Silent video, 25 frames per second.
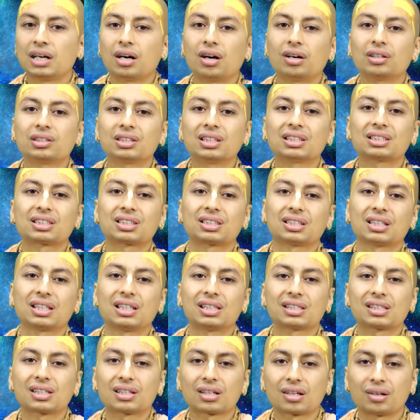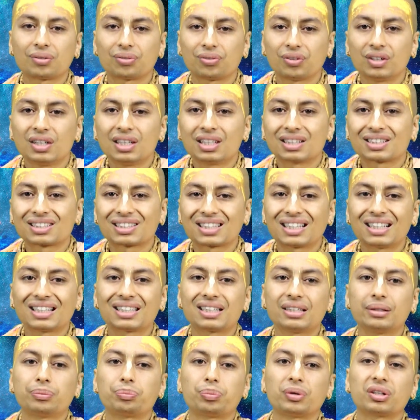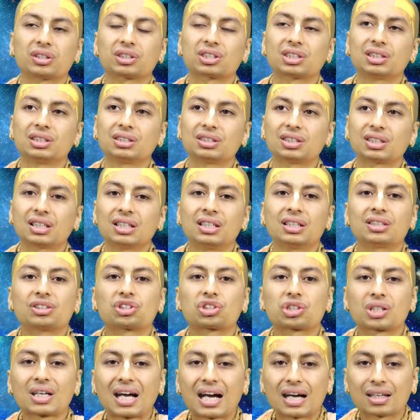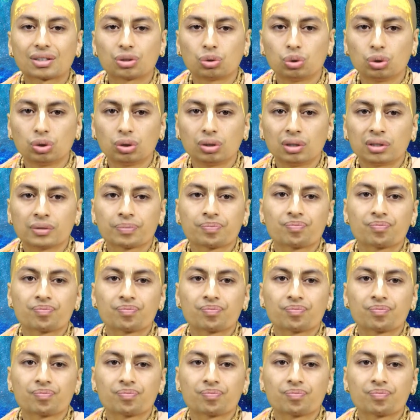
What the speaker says: under the shelter of saintly persons, sadhu